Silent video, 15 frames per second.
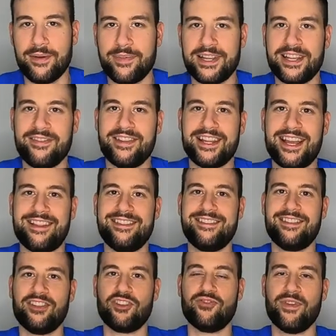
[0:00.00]
up and giving that
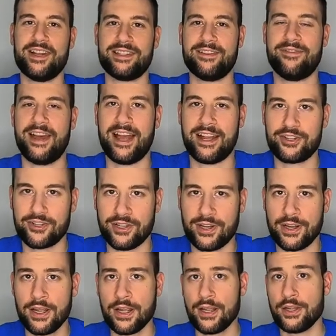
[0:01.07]
little aggressive
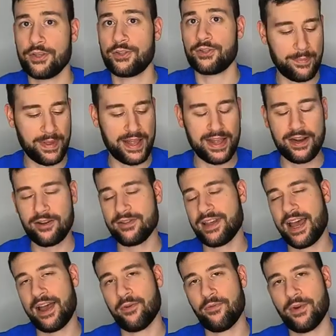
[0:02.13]
action. I paired
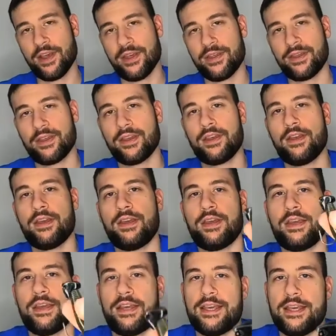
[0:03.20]
that with
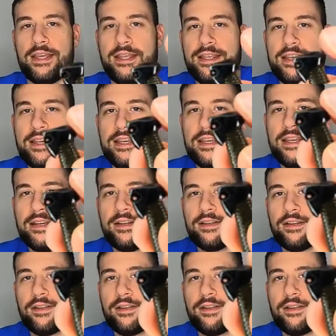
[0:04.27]
the